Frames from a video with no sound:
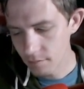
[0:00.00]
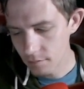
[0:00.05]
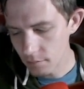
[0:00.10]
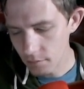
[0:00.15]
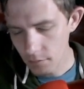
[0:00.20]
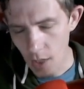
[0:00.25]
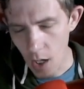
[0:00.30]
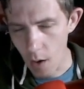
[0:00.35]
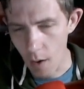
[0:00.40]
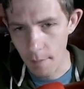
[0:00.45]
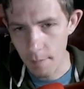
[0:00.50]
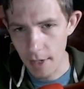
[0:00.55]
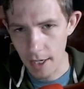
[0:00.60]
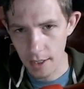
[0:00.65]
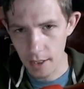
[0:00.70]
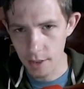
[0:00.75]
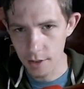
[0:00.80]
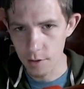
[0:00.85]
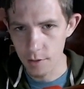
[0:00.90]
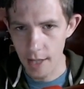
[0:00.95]
No, I'm not
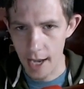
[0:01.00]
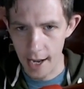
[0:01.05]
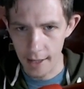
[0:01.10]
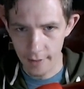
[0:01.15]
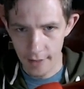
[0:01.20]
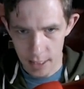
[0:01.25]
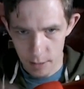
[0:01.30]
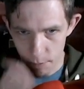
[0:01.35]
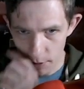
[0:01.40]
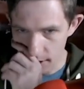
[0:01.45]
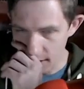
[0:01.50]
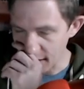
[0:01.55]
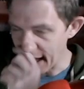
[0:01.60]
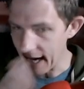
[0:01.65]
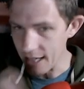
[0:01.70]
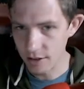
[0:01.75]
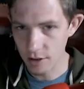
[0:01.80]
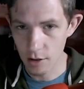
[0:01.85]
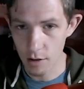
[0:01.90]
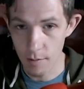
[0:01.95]
going to do that. And that's been the
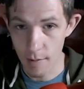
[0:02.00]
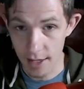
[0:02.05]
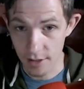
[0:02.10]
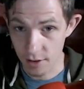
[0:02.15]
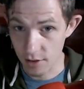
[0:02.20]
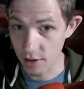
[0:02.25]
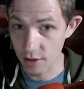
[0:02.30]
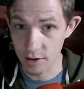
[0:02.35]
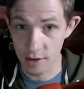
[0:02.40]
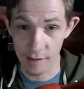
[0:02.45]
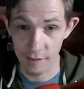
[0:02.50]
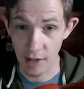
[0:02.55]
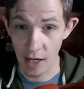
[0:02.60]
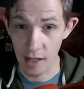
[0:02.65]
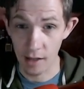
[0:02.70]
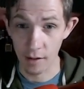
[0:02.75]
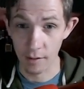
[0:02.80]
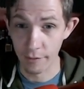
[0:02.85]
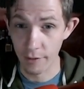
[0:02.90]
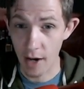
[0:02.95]
last two messages I've
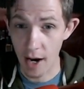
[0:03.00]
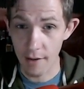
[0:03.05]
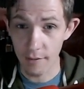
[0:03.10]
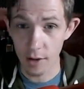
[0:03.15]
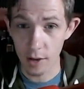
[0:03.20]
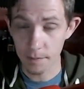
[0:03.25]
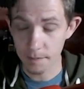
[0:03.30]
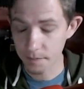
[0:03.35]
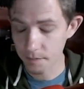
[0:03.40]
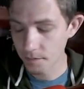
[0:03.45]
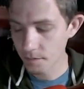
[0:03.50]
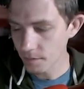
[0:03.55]
got on Fiverr.